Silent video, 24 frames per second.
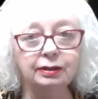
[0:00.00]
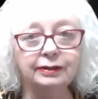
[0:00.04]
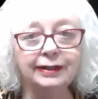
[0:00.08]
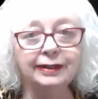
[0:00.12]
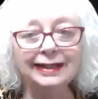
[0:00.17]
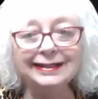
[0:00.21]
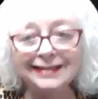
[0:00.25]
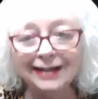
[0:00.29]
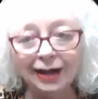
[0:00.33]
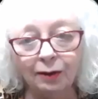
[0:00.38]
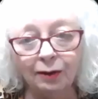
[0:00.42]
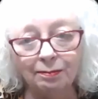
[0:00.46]

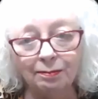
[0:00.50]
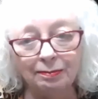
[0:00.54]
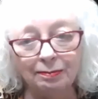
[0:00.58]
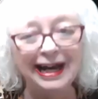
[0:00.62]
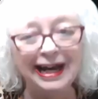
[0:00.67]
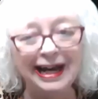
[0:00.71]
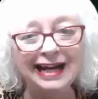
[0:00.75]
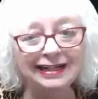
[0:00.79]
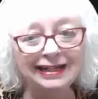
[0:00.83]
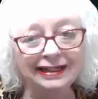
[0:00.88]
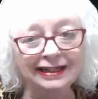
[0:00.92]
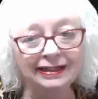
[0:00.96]
That's how
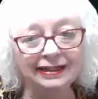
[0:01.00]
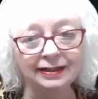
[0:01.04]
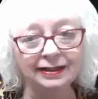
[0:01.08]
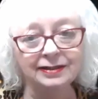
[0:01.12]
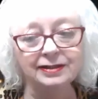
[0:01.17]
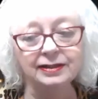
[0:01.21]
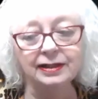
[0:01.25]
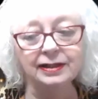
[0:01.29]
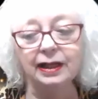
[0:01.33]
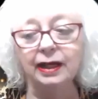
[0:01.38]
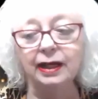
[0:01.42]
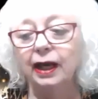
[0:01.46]
bad it
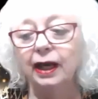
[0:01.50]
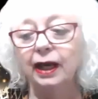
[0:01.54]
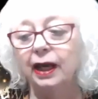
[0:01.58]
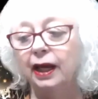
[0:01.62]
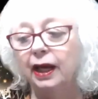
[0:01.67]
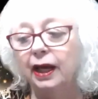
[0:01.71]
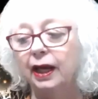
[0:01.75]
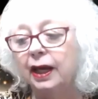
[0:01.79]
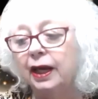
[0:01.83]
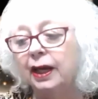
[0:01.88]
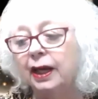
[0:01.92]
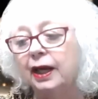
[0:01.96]
is.
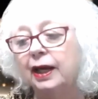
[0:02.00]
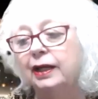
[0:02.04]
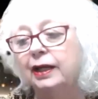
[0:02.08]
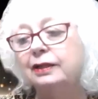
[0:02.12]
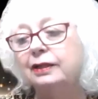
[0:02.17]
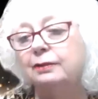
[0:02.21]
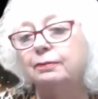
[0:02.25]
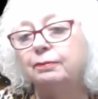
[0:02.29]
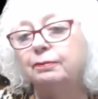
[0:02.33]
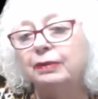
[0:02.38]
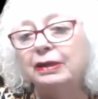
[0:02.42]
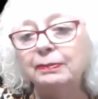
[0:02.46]

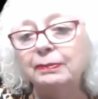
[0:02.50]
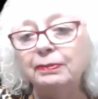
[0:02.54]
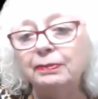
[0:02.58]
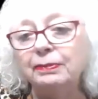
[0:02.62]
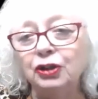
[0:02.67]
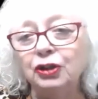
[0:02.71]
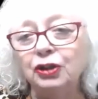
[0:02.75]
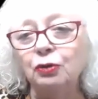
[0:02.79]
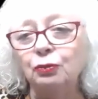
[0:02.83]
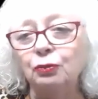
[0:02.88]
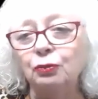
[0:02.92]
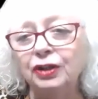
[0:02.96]
And people
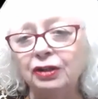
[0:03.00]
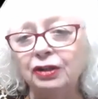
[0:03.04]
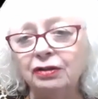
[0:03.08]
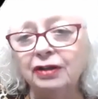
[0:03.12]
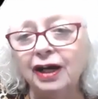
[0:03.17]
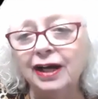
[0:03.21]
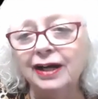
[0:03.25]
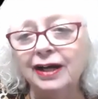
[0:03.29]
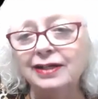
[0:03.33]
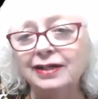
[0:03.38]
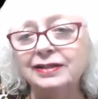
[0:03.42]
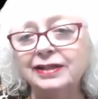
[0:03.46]
don't
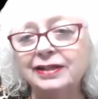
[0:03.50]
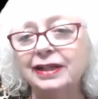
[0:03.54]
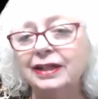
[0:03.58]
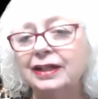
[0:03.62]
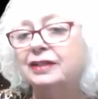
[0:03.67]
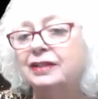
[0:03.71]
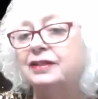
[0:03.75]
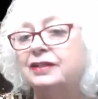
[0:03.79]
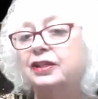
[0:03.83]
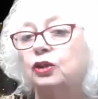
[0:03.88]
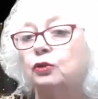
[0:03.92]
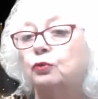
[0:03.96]
realize that
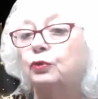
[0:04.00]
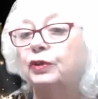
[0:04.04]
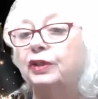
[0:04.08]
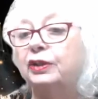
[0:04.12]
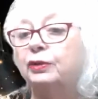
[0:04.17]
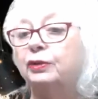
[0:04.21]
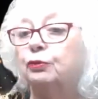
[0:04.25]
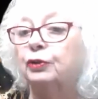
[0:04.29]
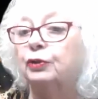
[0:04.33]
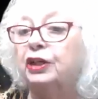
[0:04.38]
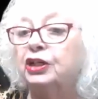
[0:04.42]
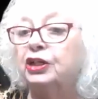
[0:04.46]
until
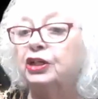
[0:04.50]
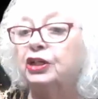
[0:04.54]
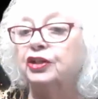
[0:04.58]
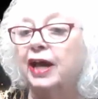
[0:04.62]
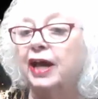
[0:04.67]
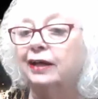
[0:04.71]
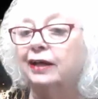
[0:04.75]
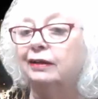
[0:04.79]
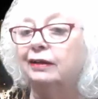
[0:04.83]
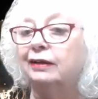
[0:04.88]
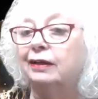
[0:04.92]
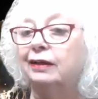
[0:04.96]
we reach
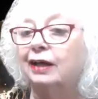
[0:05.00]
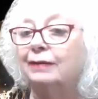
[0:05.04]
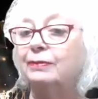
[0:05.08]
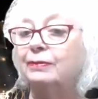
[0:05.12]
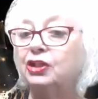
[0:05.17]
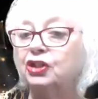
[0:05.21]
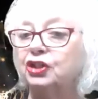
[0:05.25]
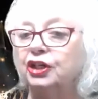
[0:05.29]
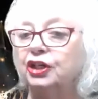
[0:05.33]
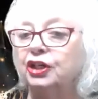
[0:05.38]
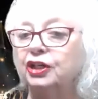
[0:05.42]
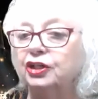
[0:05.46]
that
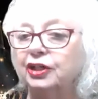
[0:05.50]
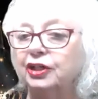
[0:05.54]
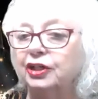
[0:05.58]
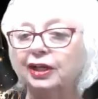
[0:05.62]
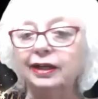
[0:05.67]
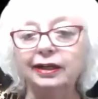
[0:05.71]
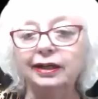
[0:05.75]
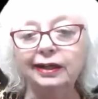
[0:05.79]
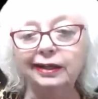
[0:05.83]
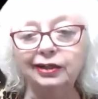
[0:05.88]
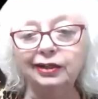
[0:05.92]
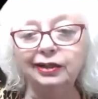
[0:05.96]
climate change,
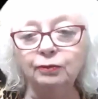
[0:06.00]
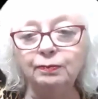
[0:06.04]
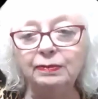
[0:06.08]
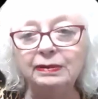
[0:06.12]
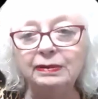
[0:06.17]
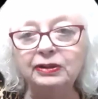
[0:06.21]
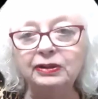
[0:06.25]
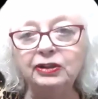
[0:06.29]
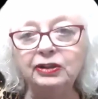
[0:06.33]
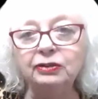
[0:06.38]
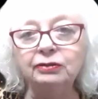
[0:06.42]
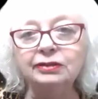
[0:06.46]
and I know
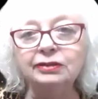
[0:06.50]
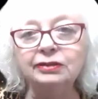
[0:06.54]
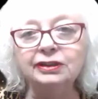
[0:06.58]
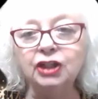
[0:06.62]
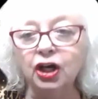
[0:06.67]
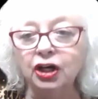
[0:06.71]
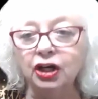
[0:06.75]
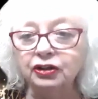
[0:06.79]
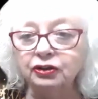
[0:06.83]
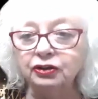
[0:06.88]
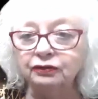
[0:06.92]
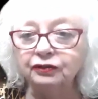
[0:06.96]
people don't, it's
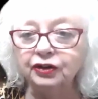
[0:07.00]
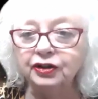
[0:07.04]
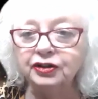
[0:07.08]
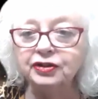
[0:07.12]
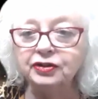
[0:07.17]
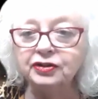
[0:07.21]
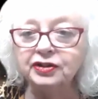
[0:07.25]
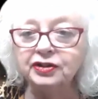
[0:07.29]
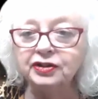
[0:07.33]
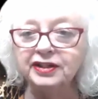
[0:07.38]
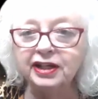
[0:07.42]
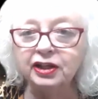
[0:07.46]

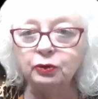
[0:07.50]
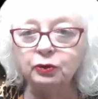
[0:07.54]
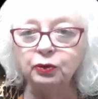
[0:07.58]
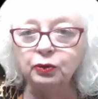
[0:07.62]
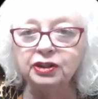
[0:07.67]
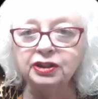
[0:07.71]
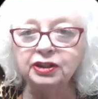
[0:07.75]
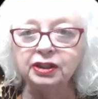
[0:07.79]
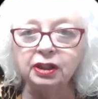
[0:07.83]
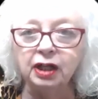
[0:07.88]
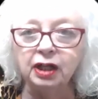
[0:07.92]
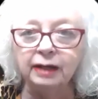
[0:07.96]
controversial to say the
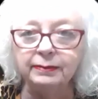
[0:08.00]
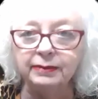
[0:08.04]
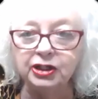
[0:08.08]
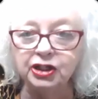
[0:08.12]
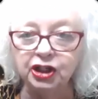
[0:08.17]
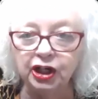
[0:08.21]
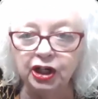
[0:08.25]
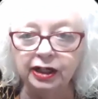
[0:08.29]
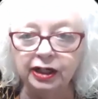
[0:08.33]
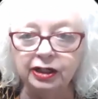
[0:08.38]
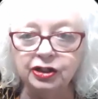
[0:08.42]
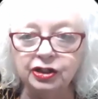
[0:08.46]
words climate
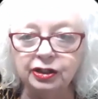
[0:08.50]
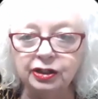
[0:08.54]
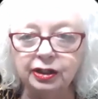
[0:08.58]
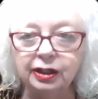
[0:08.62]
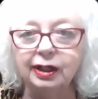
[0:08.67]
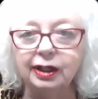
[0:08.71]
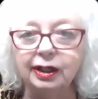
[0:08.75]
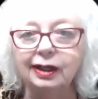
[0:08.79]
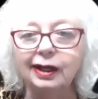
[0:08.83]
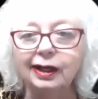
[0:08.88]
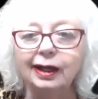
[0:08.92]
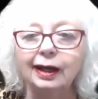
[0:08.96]
change,
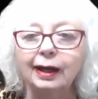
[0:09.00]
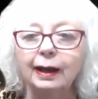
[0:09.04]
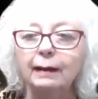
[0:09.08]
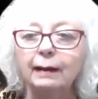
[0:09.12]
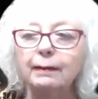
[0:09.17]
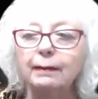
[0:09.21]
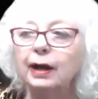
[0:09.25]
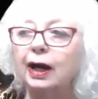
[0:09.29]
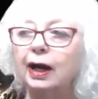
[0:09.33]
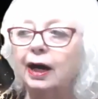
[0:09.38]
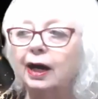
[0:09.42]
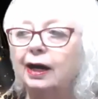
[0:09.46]

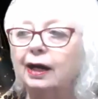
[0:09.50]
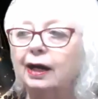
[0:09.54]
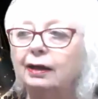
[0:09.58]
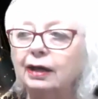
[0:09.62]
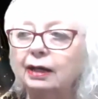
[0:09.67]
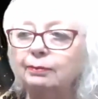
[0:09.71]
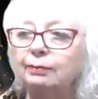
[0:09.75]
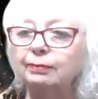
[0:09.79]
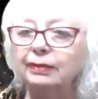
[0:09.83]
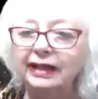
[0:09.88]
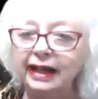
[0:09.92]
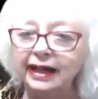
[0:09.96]

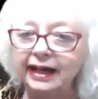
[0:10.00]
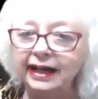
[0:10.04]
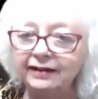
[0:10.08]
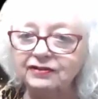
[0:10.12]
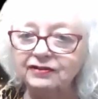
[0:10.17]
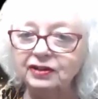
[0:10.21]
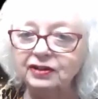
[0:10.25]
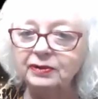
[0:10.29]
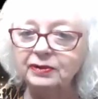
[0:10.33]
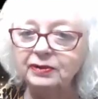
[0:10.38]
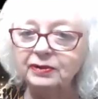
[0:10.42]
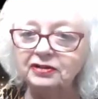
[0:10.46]
but I
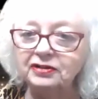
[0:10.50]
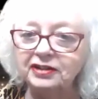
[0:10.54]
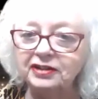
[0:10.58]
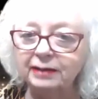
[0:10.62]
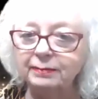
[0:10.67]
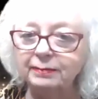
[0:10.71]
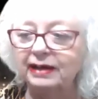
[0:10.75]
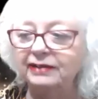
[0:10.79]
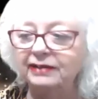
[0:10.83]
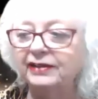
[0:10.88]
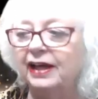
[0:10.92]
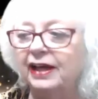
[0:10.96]
have something I'll say
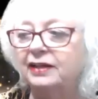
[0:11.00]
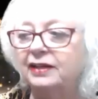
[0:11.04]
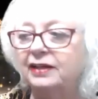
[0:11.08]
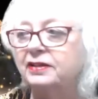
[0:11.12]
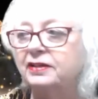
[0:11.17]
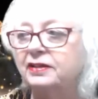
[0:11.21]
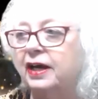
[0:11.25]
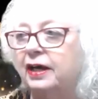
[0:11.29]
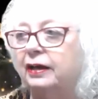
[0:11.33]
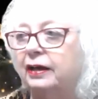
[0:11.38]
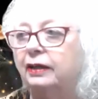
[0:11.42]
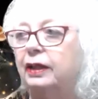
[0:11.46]
about that in a
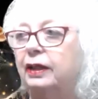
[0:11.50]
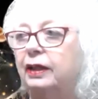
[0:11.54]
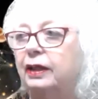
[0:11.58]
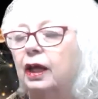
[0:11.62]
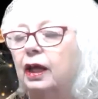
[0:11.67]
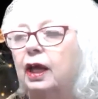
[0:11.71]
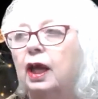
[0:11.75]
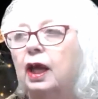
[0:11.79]
second.